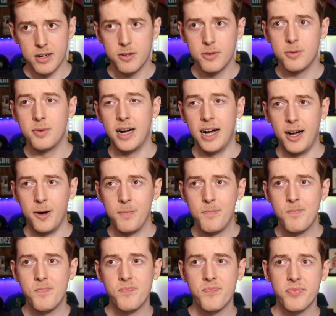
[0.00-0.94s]
Well,
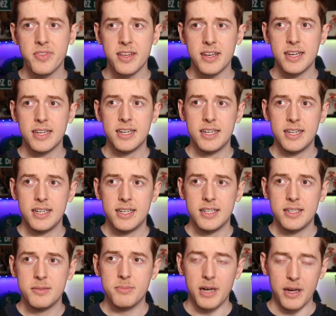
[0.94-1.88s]

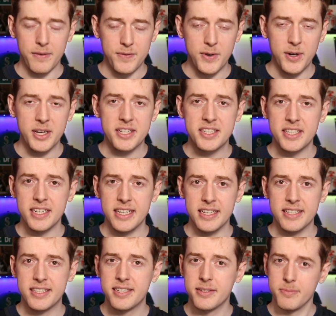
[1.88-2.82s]
my voice
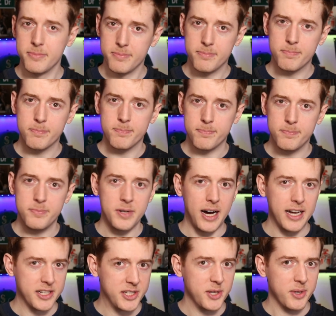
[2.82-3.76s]
is
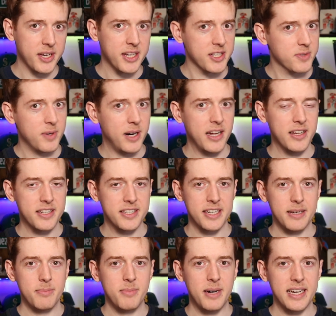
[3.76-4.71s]
not doing as well as
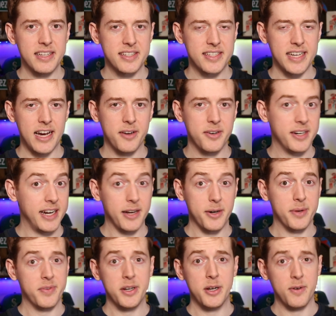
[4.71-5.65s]
it might sound, and I
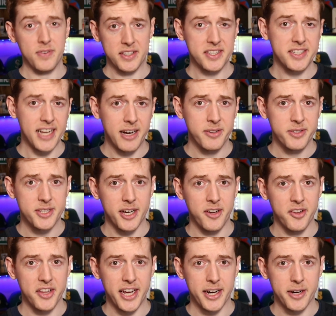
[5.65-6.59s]
don't even know if it sounds
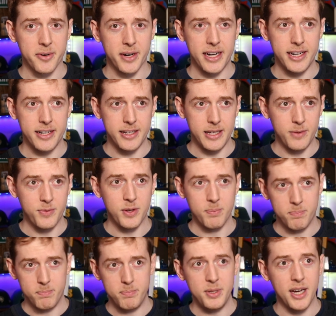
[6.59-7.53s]
all that great,
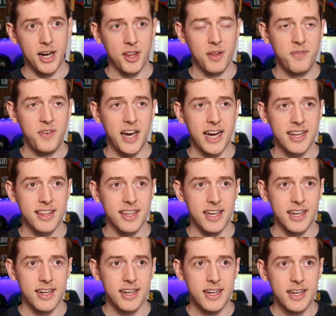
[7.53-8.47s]
even beyond the fact that